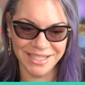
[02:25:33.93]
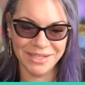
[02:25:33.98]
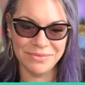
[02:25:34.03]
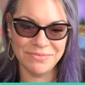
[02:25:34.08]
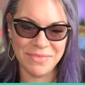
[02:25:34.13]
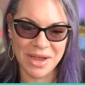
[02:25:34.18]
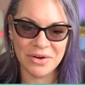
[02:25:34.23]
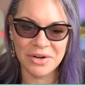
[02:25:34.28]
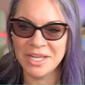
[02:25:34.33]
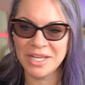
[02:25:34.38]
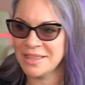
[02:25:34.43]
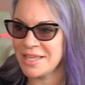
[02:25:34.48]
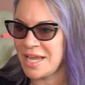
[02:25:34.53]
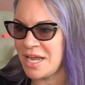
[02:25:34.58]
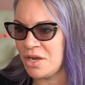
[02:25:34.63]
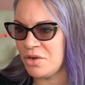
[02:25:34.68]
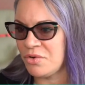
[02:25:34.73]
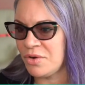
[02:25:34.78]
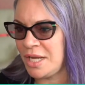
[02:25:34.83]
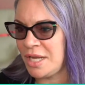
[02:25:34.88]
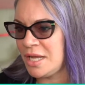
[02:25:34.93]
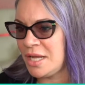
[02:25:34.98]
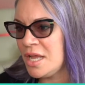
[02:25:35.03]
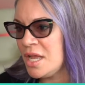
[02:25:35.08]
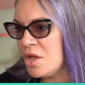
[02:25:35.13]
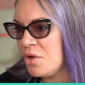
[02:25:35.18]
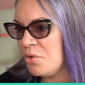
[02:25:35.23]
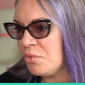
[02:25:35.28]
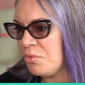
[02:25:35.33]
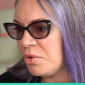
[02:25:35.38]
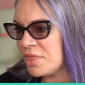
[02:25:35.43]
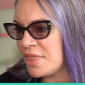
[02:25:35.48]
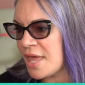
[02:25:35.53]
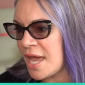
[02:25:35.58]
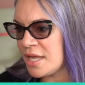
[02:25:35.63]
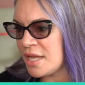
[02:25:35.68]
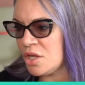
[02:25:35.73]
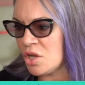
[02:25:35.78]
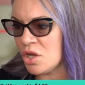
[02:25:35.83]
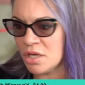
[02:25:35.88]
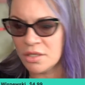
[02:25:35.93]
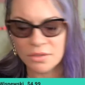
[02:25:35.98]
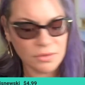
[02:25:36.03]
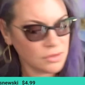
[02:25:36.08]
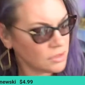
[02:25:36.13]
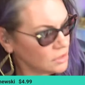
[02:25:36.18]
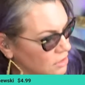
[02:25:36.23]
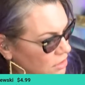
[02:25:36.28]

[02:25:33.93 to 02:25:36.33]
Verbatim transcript: Meredith, I agree. With that, y'all,